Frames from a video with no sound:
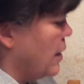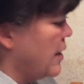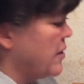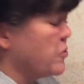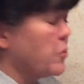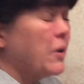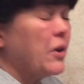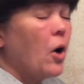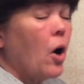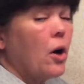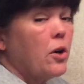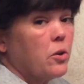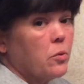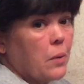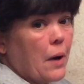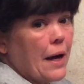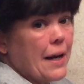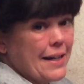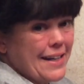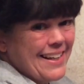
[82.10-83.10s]
It's really hard to
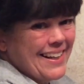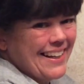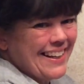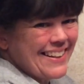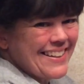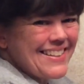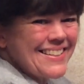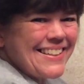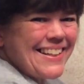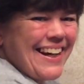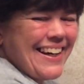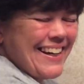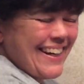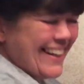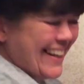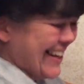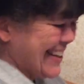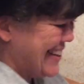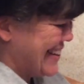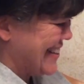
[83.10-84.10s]
write
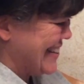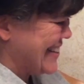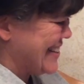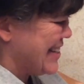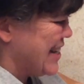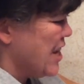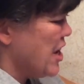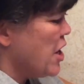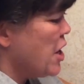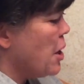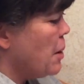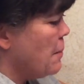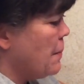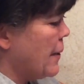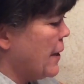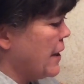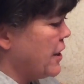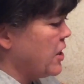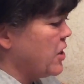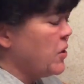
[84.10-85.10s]
slanted like this,
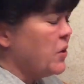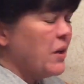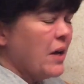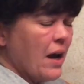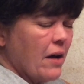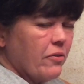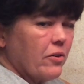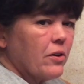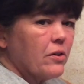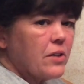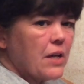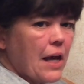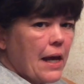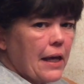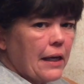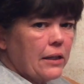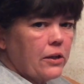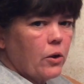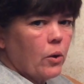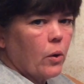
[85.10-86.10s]
but you never
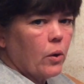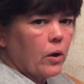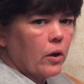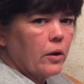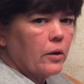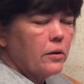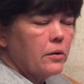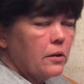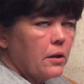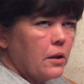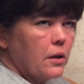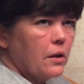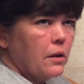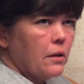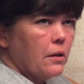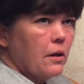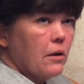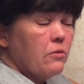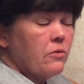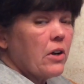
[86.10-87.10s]
take
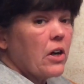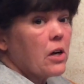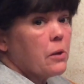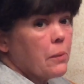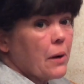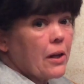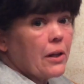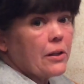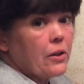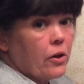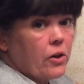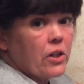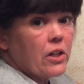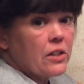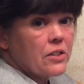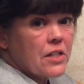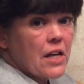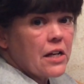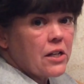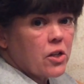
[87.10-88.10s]
very rarely are you
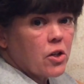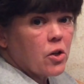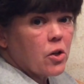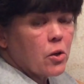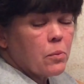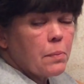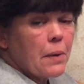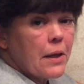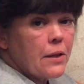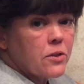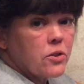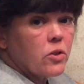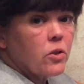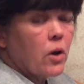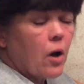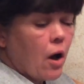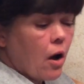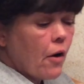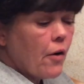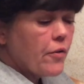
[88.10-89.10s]
going to take your pencil
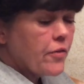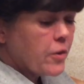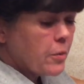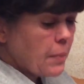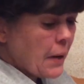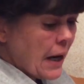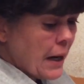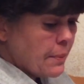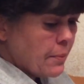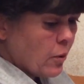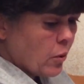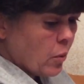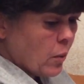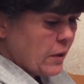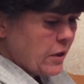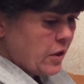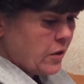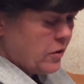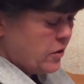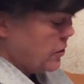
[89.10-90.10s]
off the paper
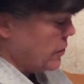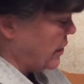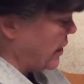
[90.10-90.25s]
when you do